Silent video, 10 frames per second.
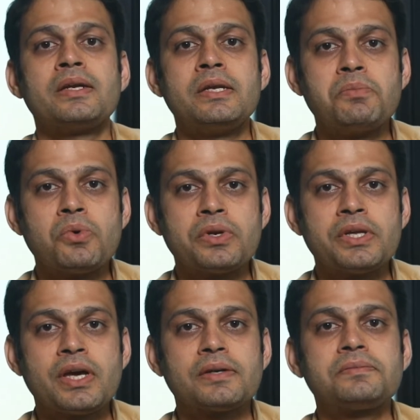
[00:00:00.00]

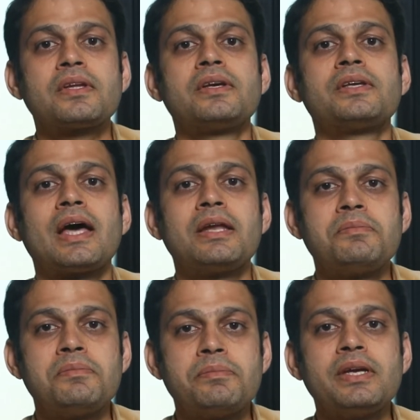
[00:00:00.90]
pneumonia
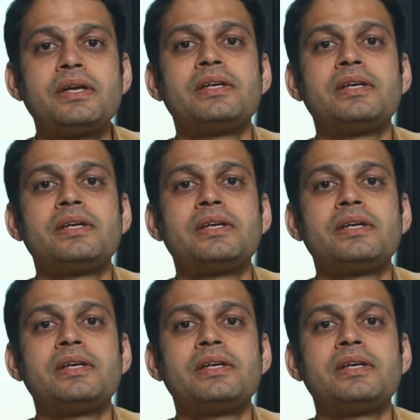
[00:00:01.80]
can be